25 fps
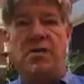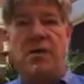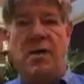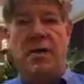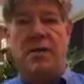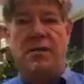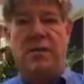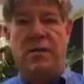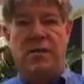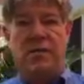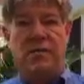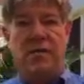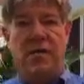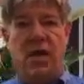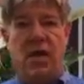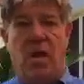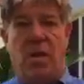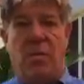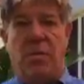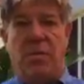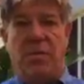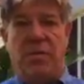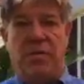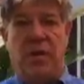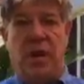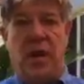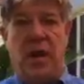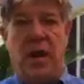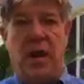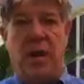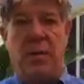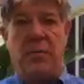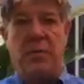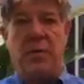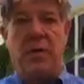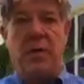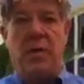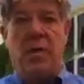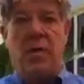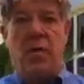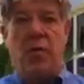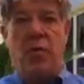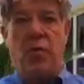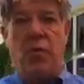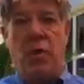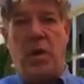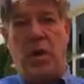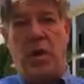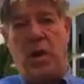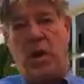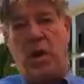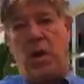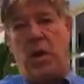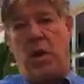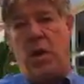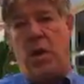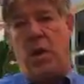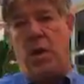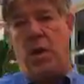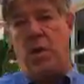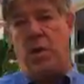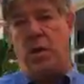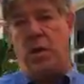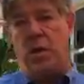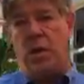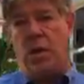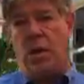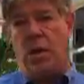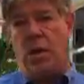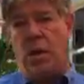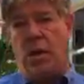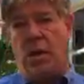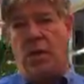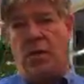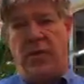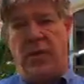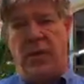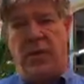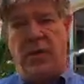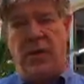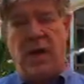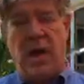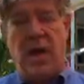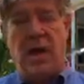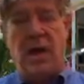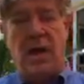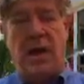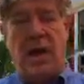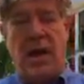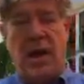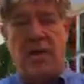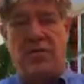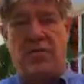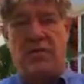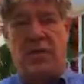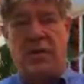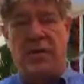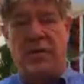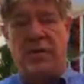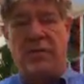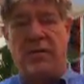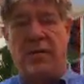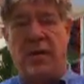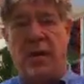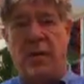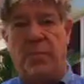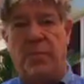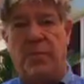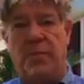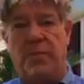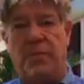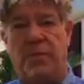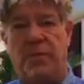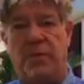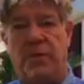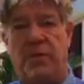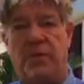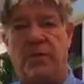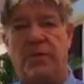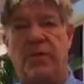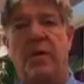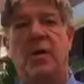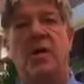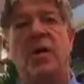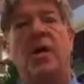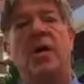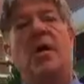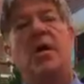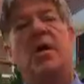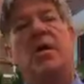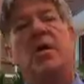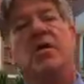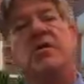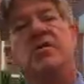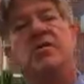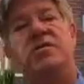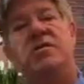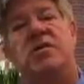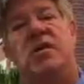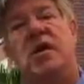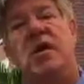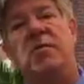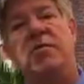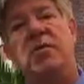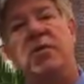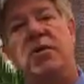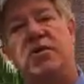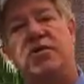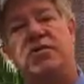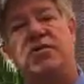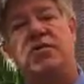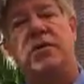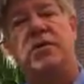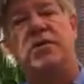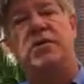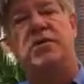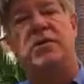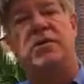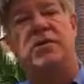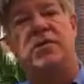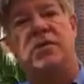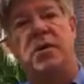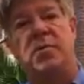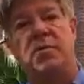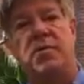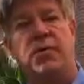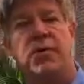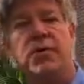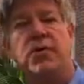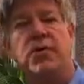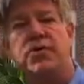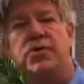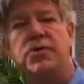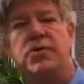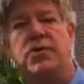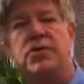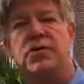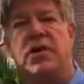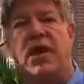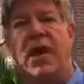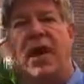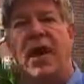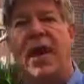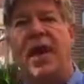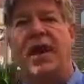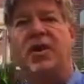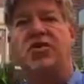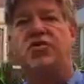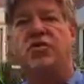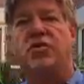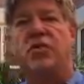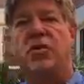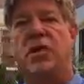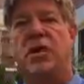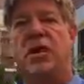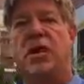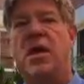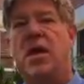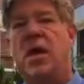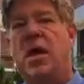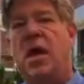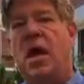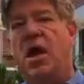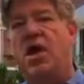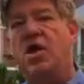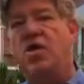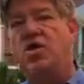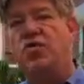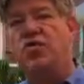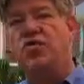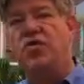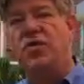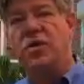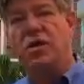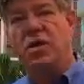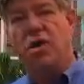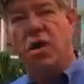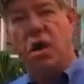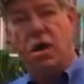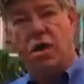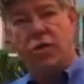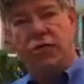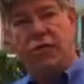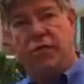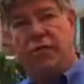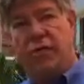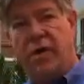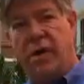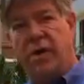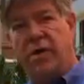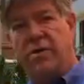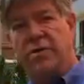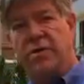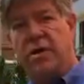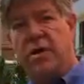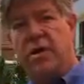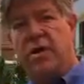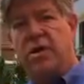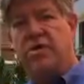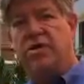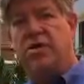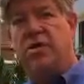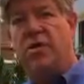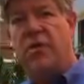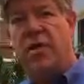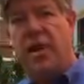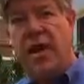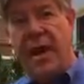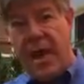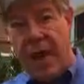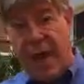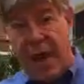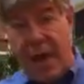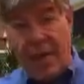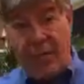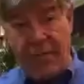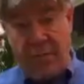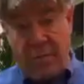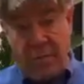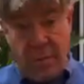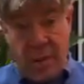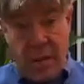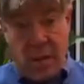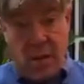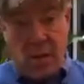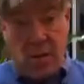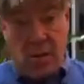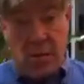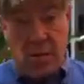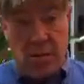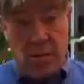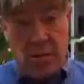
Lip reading: they have to develop the time when they actually develop the fruit. Some nurseries and some producers actually are using cultivars. So they have a male